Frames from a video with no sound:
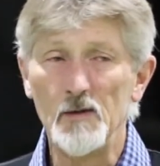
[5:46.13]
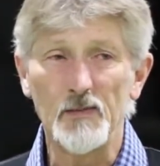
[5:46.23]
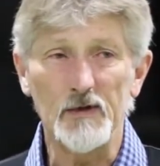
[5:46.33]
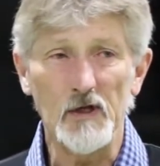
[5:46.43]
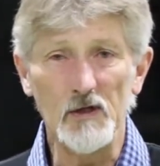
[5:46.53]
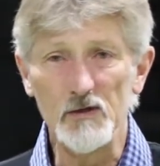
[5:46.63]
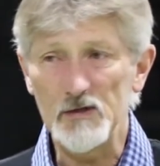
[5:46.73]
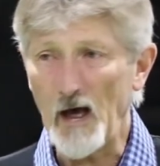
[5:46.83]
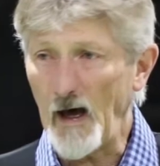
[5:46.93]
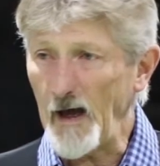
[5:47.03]
but they use
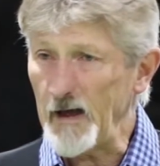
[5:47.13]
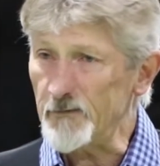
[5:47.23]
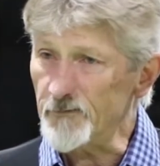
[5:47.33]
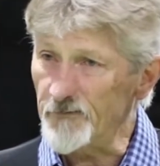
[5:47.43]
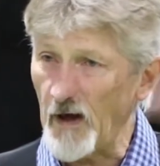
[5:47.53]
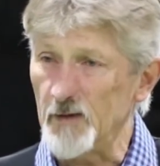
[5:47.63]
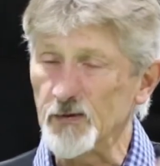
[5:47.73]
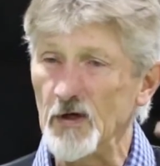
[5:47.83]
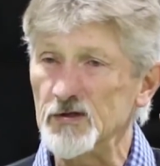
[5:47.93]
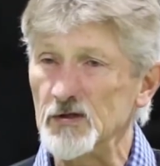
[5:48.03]
high
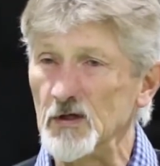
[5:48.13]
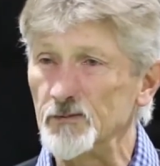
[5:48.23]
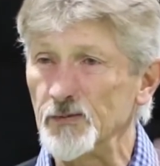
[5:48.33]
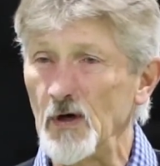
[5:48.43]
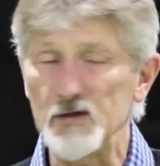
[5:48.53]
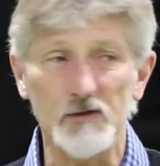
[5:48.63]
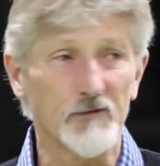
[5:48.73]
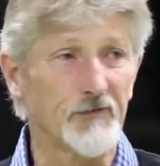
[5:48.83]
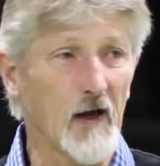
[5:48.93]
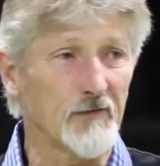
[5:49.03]
vibration and pressure,
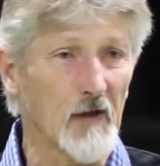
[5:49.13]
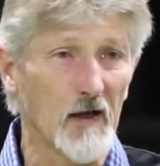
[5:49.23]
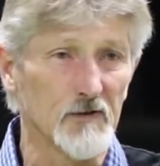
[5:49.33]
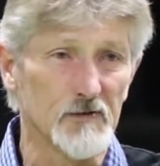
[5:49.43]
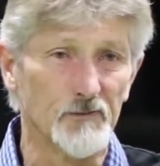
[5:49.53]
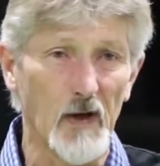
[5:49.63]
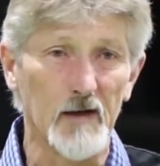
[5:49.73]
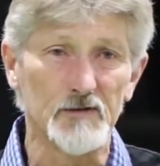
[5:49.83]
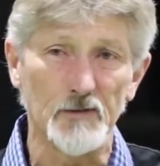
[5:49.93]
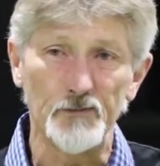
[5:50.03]
5,000
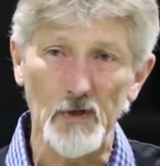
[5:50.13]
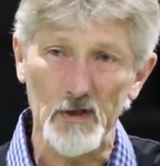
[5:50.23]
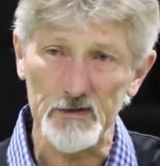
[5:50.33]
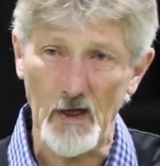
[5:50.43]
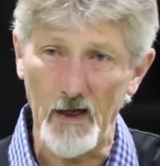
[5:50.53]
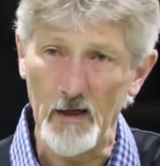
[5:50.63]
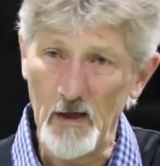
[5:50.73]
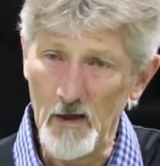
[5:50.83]
pounds of PSI